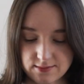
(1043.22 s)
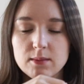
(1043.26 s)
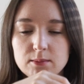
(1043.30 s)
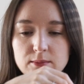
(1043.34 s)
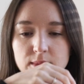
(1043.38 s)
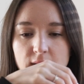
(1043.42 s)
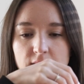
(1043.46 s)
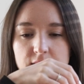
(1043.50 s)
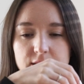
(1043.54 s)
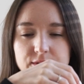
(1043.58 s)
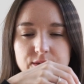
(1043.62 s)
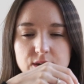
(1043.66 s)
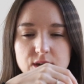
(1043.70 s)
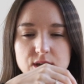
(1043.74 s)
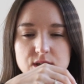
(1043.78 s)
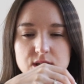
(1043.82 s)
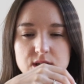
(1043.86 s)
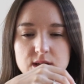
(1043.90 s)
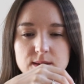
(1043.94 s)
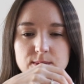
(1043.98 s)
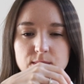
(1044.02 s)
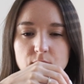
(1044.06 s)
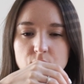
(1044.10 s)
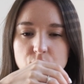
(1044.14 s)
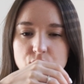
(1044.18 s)
My
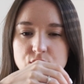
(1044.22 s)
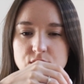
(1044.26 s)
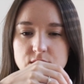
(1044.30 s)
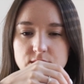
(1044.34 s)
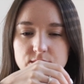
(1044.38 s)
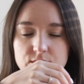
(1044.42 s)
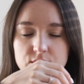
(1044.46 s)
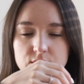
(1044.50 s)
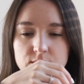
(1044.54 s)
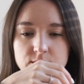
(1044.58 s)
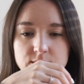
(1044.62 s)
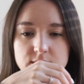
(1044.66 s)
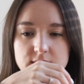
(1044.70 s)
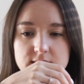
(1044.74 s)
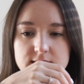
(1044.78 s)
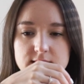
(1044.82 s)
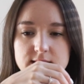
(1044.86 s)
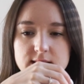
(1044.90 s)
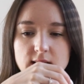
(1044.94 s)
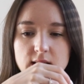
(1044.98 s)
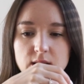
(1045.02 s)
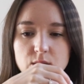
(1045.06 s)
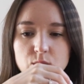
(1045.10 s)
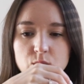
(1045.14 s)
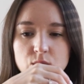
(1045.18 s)
first emotion from this
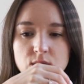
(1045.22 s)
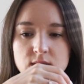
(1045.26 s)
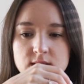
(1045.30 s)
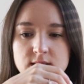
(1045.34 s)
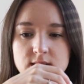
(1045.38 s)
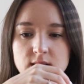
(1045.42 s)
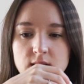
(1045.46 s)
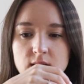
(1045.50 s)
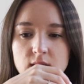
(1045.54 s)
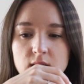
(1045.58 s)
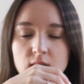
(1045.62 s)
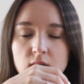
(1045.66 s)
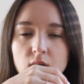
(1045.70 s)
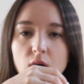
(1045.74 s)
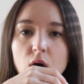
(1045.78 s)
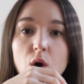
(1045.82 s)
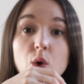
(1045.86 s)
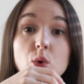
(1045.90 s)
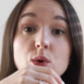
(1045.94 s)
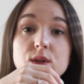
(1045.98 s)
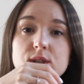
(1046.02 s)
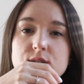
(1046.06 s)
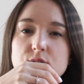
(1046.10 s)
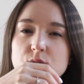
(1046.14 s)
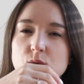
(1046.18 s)
scent was,
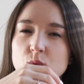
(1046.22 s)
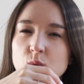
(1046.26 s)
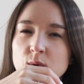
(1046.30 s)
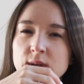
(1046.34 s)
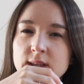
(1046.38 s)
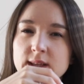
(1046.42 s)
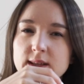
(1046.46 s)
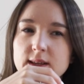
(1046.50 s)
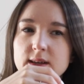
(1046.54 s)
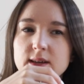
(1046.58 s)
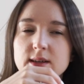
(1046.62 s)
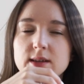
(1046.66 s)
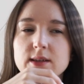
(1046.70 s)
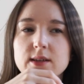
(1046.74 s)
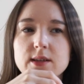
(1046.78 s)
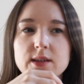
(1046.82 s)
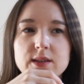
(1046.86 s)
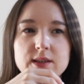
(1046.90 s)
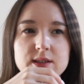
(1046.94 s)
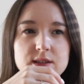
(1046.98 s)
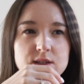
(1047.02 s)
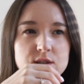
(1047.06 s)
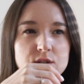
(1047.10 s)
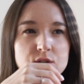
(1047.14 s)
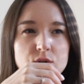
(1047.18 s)
oh, it's sweet,
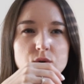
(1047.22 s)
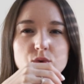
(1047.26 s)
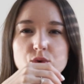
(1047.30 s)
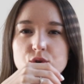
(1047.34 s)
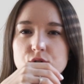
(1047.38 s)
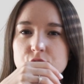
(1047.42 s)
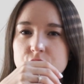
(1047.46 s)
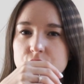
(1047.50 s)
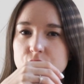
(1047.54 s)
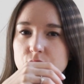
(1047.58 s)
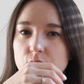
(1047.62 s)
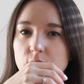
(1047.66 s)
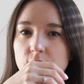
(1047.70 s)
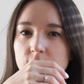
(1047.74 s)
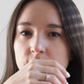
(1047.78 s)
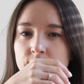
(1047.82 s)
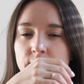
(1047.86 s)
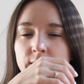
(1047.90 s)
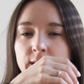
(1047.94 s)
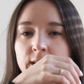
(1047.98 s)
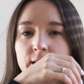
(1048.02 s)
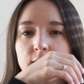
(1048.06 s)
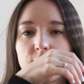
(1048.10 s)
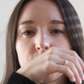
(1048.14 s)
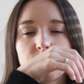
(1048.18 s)
it's so
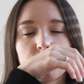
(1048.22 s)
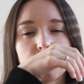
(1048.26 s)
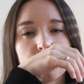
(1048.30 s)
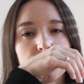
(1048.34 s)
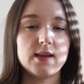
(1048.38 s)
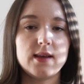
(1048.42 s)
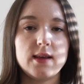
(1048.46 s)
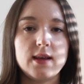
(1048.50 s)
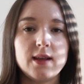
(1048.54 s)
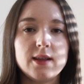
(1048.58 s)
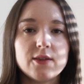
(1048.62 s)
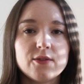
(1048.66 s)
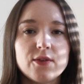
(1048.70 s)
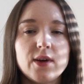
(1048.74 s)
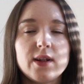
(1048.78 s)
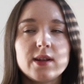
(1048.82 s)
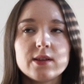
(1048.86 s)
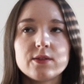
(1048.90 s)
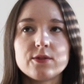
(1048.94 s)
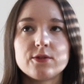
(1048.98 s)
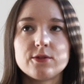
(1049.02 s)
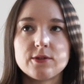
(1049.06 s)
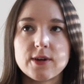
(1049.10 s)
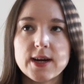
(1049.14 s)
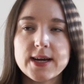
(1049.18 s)
sugary. It
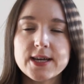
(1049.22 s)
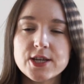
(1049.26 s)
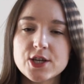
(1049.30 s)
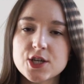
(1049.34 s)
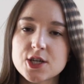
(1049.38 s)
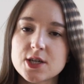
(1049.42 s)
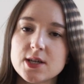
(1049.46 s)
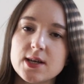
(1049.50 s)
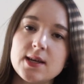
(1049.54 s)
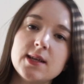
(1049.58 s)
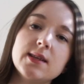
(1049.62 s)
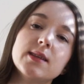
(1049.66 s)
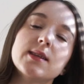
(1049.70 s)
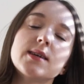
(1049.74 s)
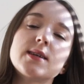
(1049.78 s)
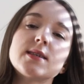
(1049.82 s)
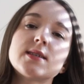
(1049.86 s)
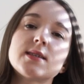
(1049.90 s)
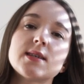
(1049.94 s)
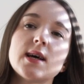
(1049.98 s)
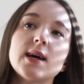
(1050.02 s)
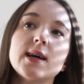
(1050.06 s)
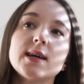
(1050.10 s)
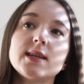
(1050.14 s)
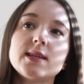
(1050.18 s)
felt fresh and
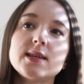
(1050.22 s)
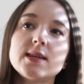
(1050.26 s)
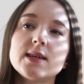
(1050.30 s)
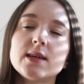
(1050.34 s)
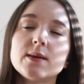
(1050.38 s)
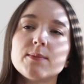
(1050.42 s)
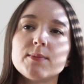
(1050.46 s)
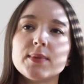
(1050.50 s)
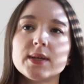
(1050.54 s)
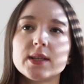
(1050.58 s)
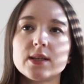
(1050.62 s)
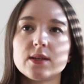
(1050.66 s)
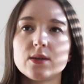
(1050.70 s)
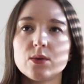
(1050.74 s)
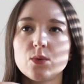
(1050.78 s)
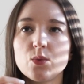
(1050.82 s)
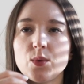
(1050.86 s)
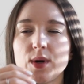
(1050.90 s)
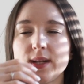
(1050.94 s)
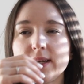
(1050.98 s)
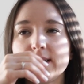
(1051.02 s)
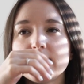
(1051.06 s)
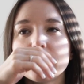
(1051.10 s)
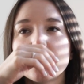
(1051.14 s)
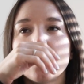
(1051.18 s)
exciting, but
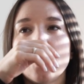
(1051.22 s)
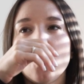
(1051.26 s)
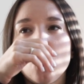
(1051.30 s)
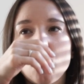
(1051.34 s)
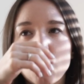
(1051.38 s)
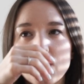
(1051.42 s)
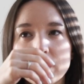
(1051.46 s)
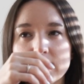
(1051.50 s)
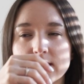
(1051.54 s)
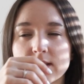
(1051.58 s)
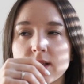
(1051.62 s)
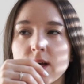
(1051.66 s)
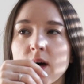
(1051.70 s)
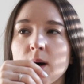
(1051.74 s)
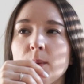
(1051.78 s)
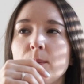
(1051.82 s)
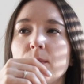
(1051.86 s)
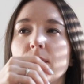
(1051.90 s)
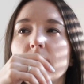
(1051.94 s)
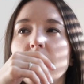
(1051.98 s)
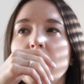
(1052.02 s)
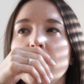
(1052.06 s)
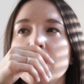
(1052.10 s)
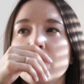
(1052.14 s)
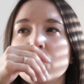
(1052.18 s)
when it opened
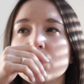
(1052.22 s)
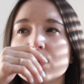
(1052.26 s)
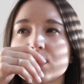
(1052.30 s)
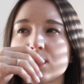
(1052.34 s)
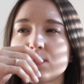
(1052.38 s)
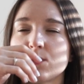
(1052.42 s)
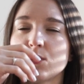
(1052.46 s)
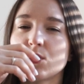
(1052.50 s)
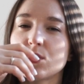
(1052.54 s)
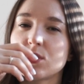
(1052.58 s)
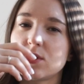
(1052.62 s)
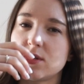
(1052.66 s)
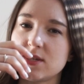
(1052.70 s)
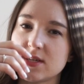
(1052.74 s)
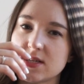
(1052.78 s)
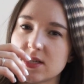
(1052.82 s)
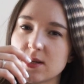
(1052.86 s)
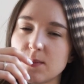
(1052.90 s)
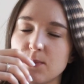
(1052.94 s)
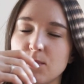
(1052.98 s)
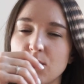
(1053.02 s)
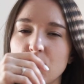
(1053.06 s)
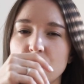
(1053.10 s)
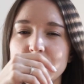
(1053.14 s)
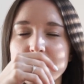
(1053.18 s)
up, I was more
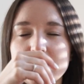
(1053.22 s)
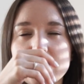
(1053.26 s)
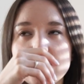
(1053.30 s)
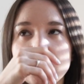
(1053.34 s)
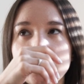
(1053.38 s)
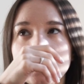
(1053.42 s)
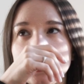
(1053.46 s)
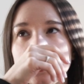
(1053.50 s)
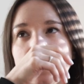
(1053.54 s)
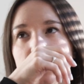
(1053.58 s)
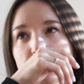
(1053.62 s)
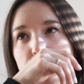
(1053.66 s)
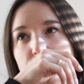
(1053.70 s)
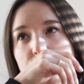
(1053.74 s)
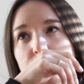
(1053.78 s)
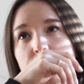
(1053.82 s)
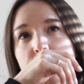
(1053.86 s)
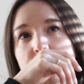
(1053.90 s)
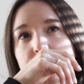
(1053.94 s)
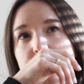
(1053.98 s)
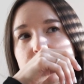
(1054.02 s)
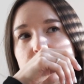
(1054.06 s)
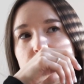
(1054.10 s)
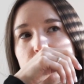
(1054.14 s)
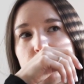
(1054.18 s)
disappointed than
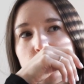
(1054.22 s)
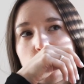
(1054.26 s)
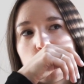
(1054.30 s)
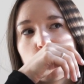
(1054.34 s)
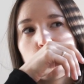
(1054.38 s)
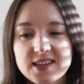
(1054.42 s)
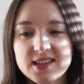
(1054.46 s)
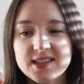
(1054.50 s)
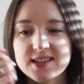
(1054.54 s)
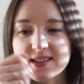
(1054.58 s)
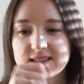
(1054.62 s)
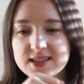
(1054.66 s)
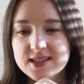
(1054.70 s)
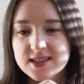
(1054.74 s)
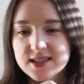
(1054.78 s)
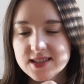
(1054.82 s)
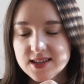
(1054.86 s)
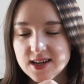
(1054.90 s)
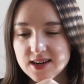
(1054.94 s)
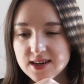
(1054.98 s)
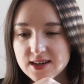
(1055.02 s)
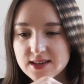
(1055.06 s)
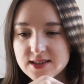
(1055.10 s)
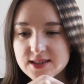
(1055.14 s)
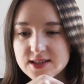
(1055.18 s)
impressed. It
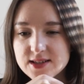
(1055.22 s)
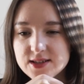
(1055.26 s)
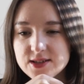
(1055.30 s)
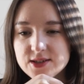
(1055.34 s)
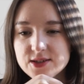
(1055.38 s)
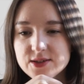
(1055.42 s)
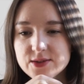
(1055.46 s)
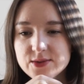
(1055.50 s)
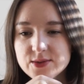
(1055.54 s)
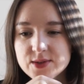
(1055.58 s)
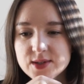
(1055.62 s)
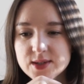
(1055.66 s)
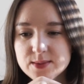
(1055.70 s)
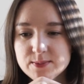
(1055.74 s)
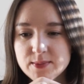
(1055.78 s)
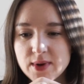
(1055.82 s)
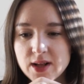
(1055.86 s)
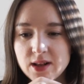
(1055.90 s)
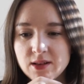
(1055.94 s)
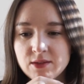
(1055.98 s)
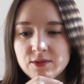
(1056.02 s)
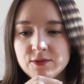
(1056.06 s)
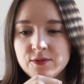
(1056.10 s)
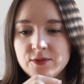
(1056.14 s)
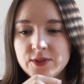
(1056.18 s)
starts to
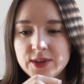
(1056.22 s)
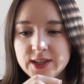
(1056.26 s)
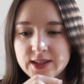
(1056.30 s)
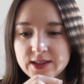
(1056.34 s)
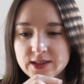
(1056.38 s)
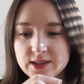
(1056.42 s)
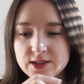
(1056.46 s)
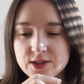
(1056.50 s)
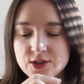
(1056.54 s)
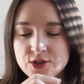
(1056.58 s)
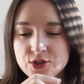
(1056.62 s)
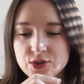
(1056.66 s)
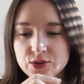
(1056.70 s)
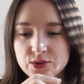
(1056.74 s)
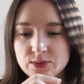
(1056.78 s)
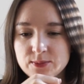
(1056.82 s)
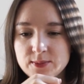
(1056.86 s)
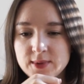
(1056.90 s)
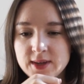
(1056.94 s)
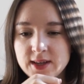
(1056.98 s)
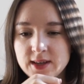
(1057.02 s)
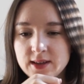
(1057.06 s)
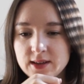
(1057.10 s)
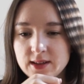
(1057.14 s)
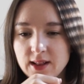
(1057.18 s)
smell vintage on
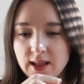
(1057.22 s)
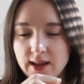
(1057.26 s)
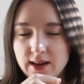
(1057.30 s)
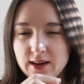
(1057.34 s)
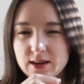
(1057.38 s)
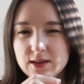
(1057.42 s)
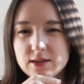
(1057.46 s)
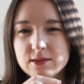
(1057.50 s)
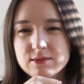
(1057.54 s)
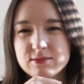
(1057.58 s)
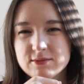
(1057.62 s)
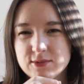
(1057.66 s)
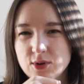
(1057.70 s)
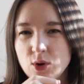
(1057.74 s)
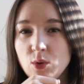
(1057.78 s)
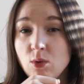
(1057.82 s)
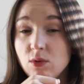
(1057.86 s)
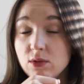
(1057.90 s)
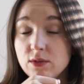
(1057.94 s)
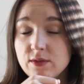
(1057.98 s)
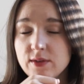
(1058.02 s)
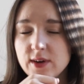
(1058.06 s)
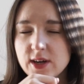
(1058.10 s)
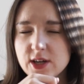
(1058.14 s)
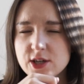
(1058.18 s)
me, like
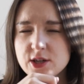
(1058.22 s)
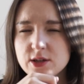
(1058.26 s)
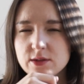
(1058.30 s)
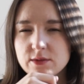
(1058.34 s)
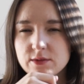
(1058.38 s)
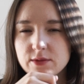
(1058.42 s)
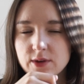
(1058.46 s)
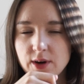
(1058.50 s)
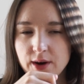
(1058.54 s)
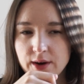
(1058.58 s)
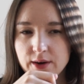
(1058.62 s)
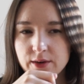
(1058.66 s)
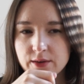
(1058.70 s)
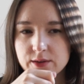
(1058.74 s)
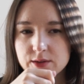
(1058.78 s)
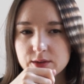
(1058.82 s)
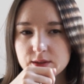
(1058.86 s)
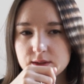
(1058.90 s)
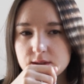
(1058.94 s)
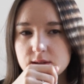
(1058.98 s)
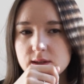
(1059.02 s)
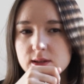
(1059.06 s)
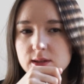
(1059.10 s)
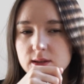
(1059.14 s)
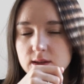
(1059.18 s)
old-fashioned
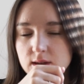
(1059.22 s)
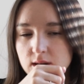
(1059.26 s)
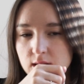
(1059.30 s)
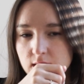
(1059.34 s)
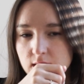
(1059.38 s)
fragrance.